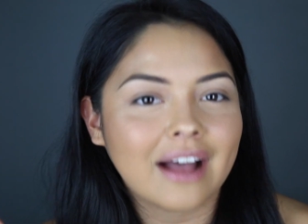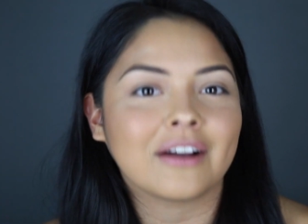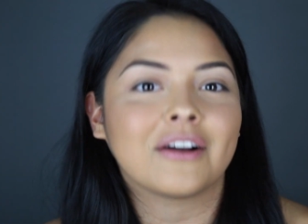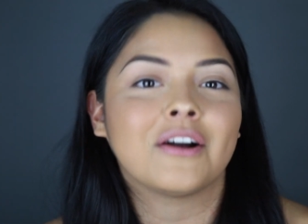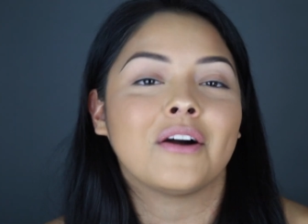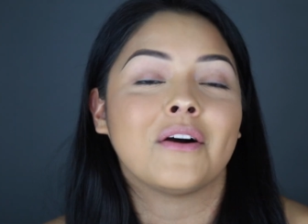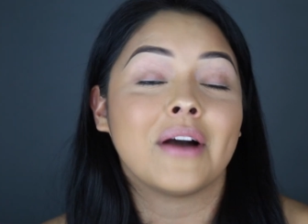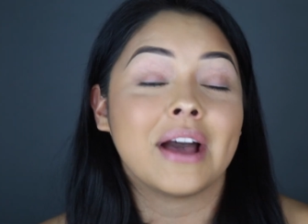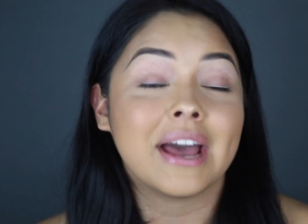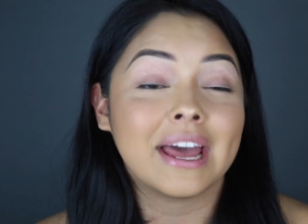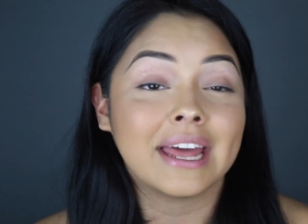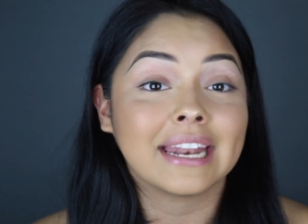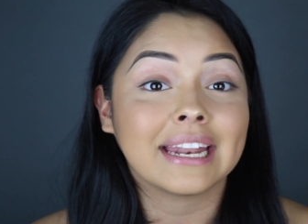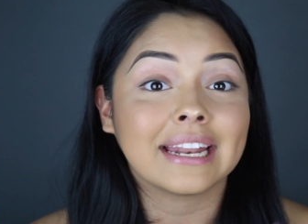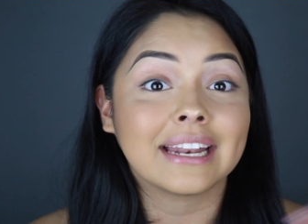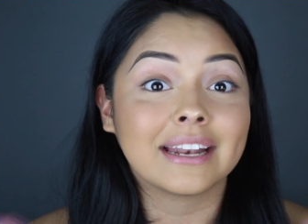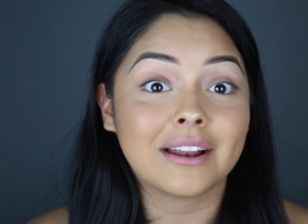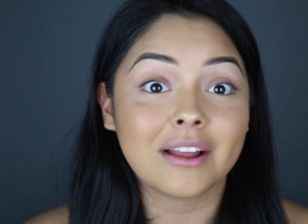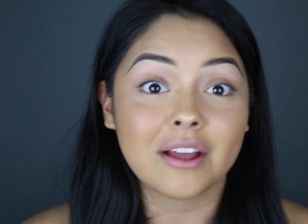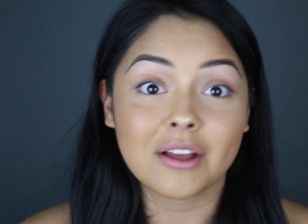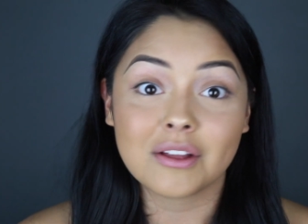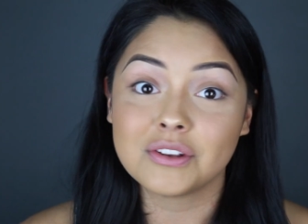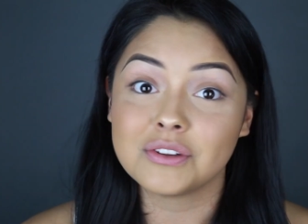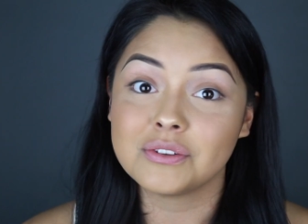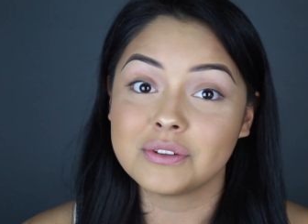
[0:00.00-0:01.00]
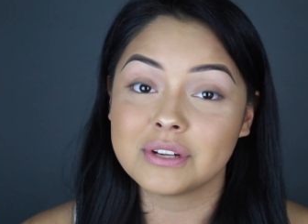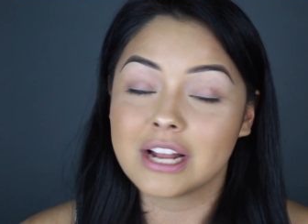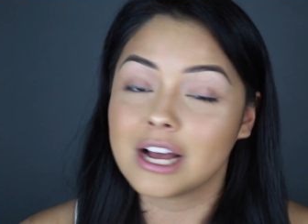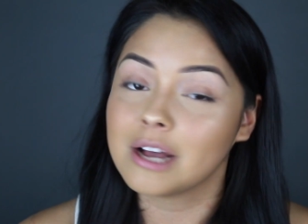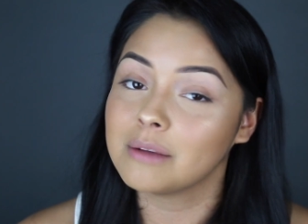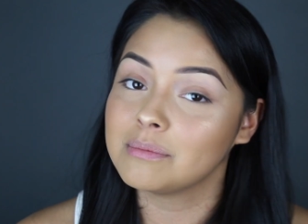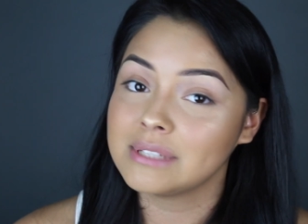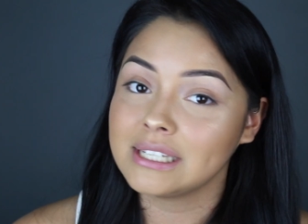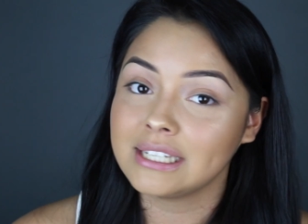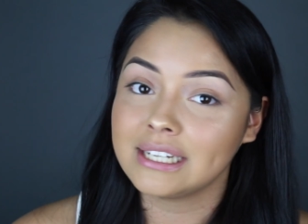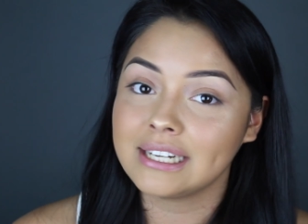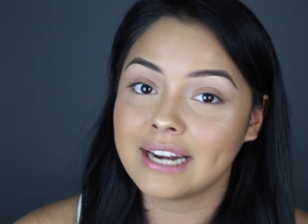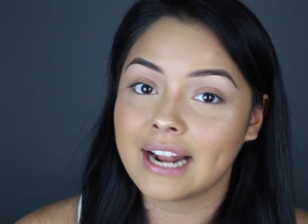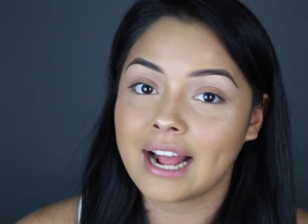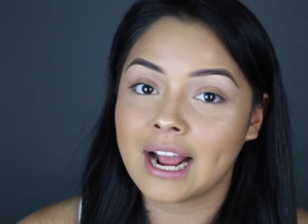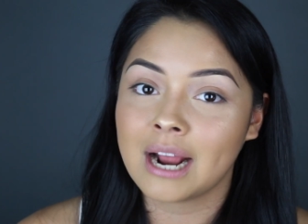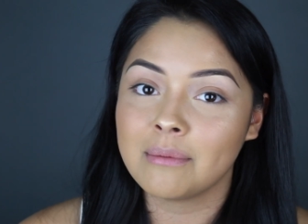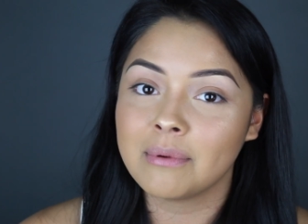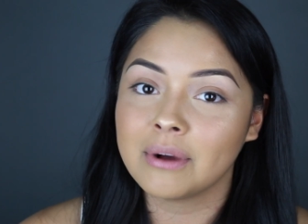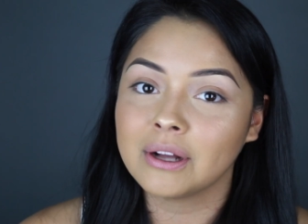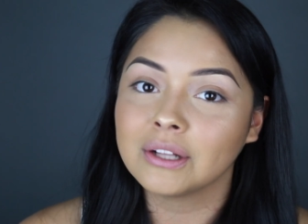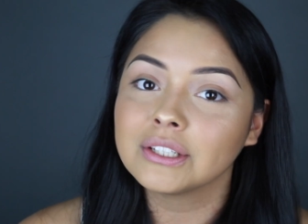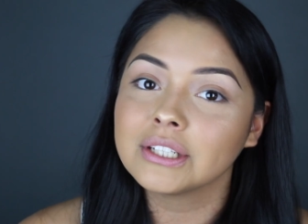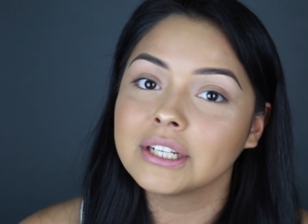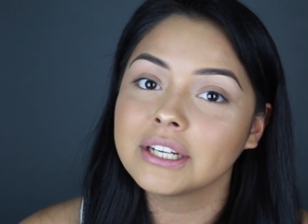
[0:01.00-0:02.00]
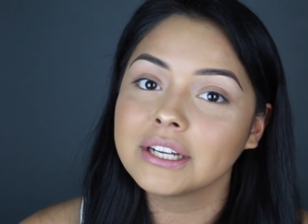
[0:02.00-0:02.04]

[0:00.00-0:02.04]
I'll go ahead and do an updated eyebrow